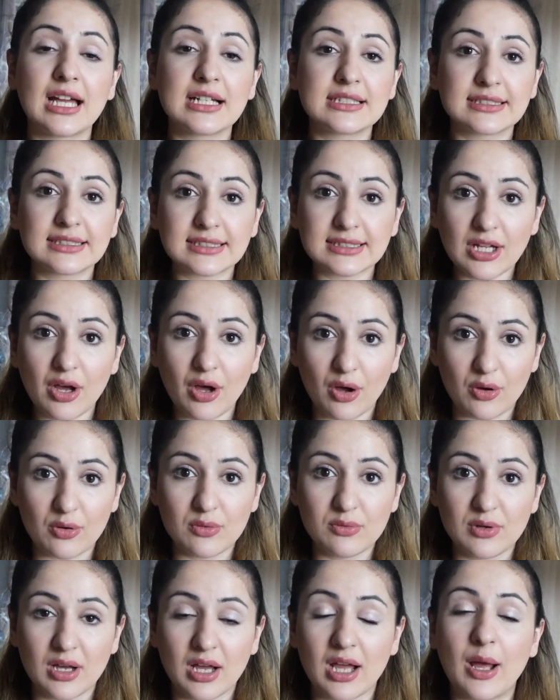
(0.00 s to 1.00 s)

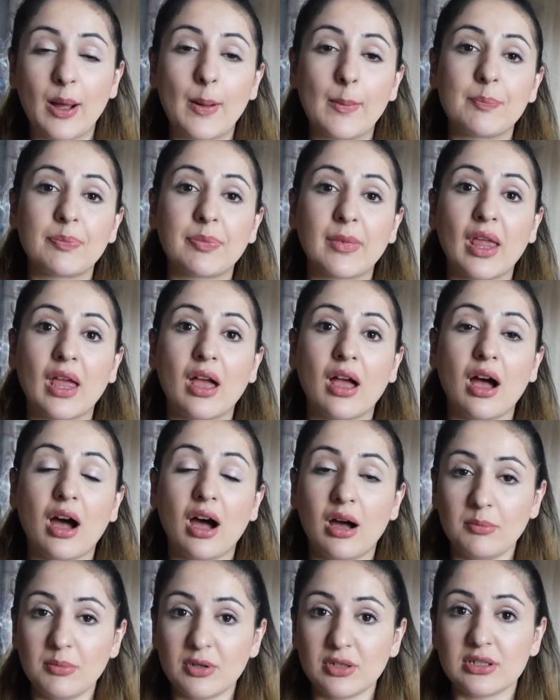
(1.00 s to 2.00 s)
So
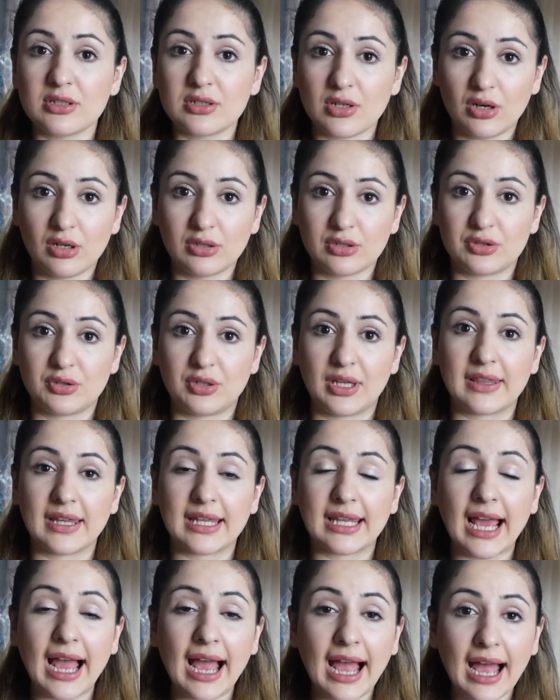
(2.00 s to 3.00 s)
I'm going to talk to you
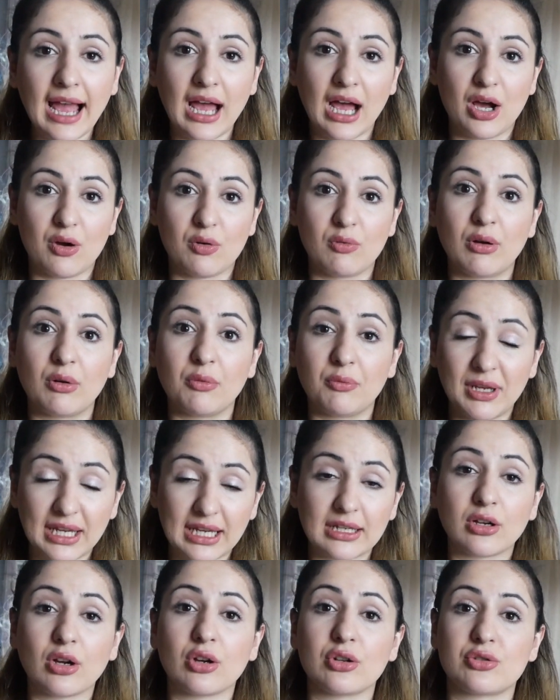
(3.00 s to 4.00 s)
that how we
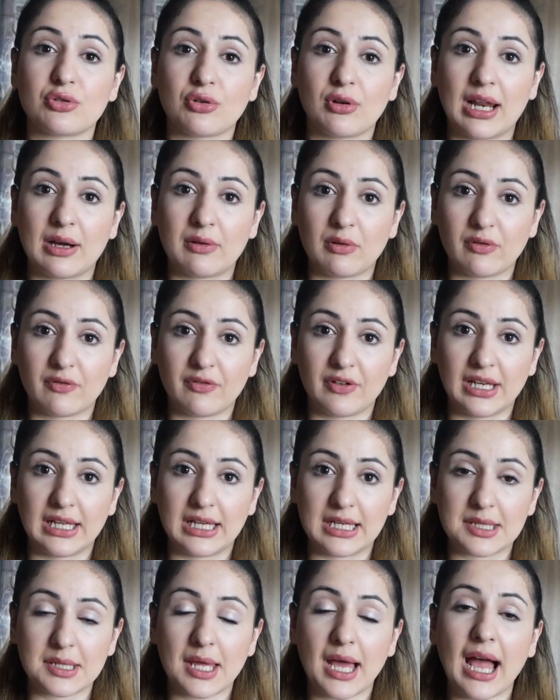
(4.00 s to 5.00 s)
can control our
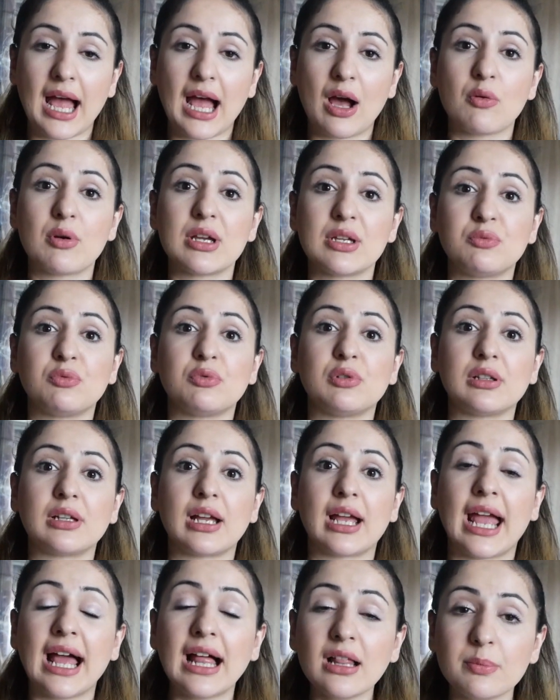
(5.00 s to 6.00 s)
feelings, how it will
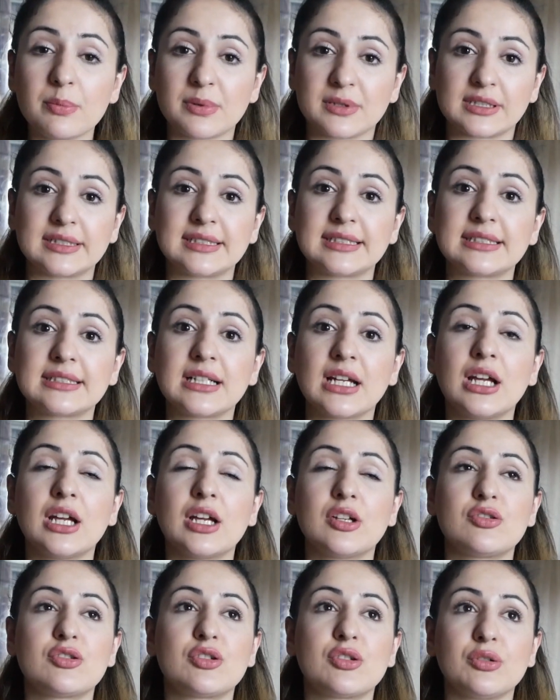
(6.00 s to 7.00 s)
help us
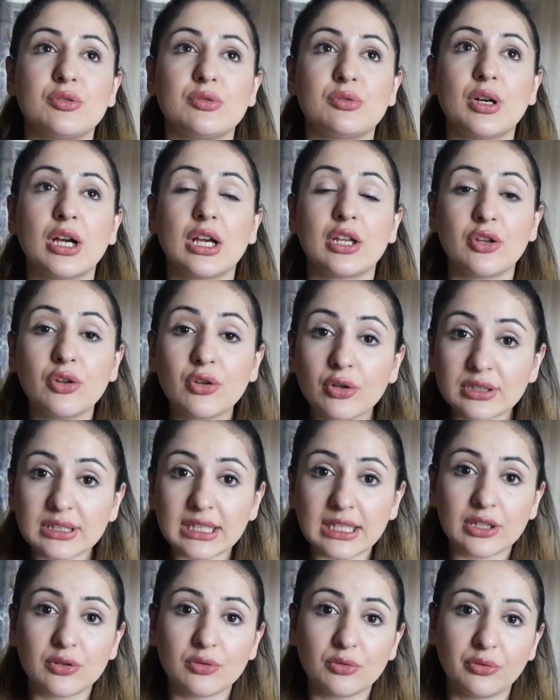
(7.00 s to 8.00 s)
to not
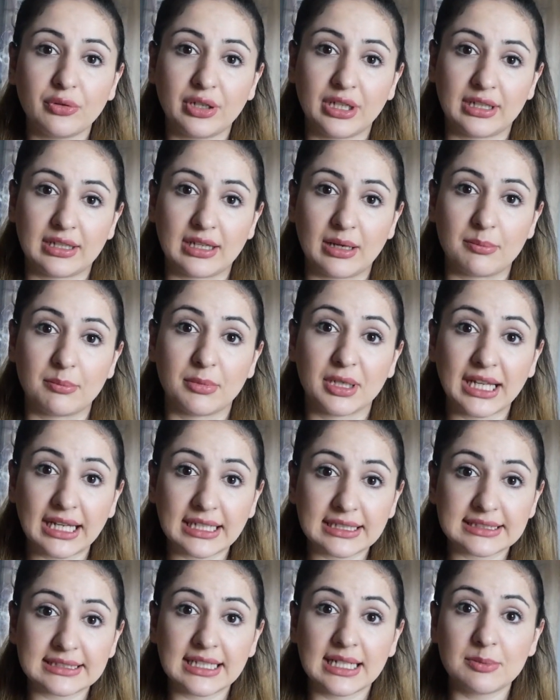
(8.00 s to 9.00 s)
ignoring them, but at
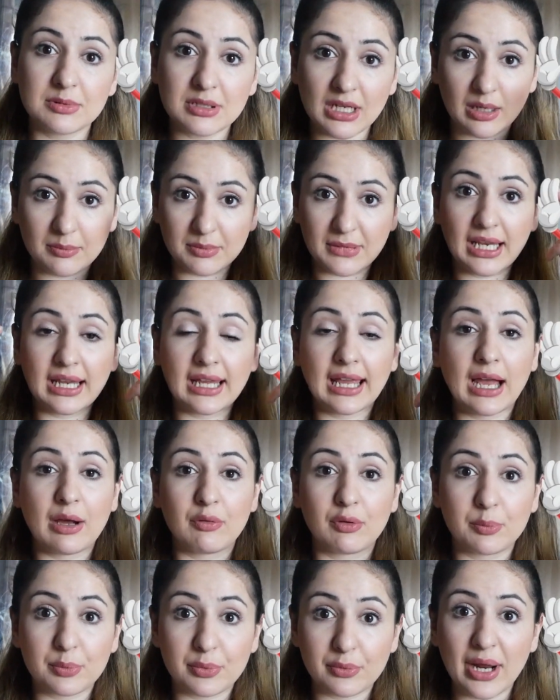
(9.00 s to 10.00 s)
the same time telling
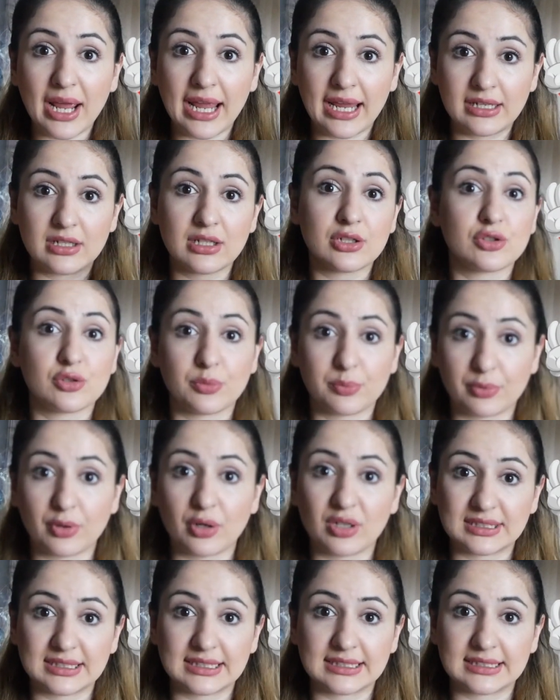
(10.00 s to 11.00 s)
our brain to
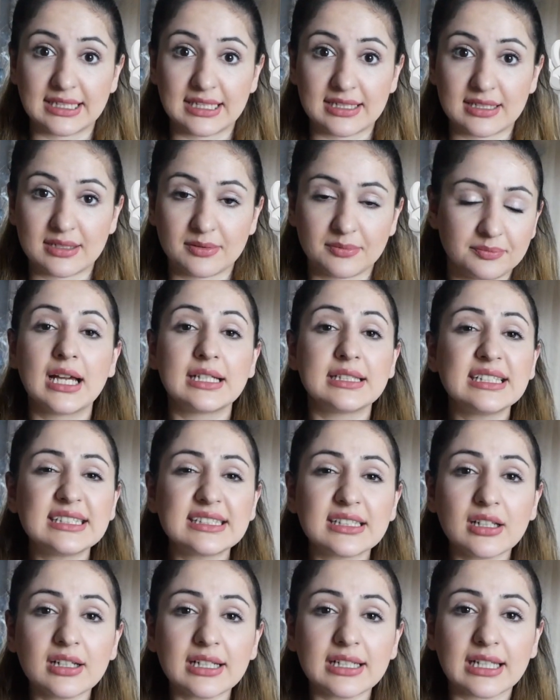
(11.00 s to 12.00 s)
process it.
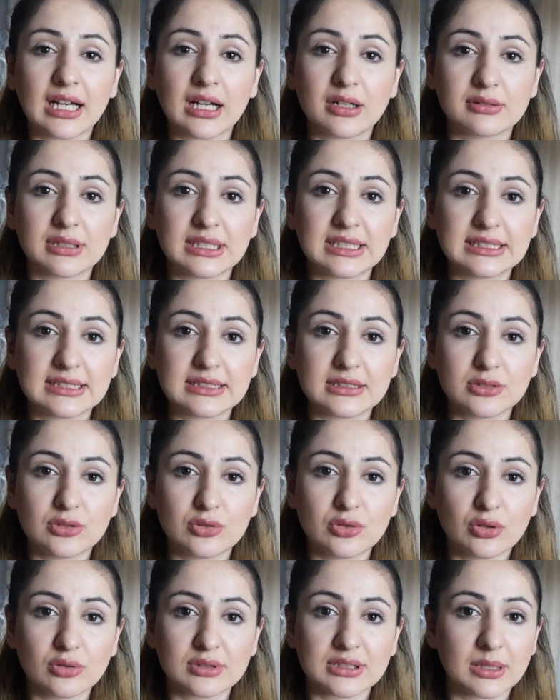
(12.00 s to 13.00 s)
This lockdown is
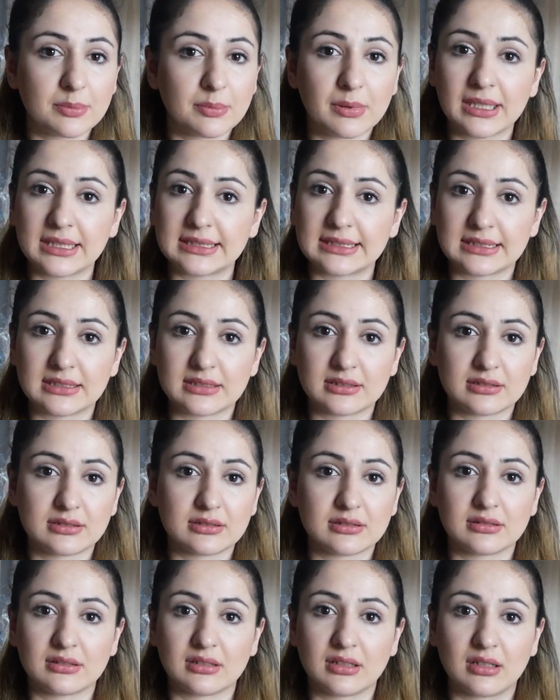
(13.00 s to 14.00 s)
not a
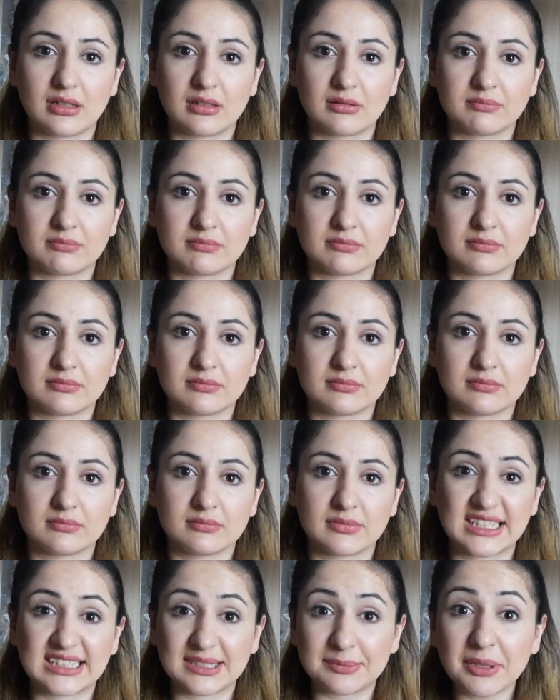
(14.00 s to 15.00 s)
pleasant
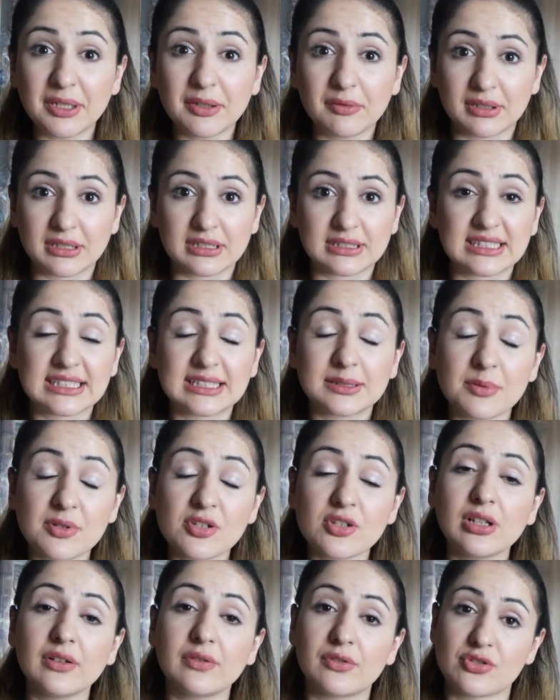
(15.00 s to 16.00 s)
experience,
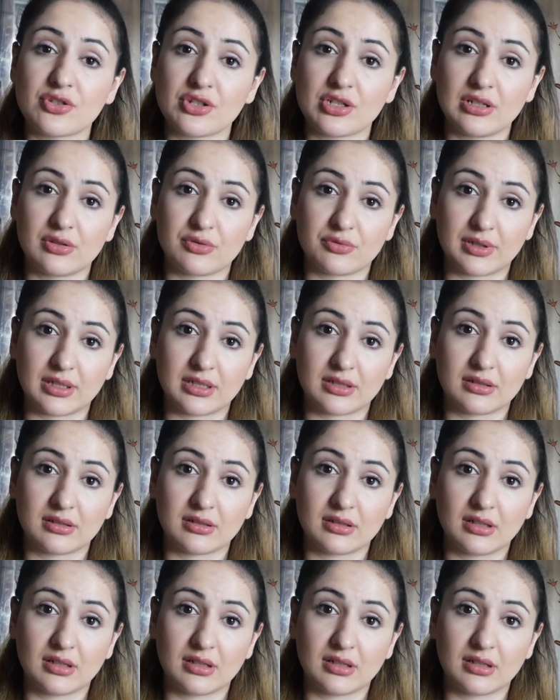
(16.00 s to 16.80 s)
especially for children.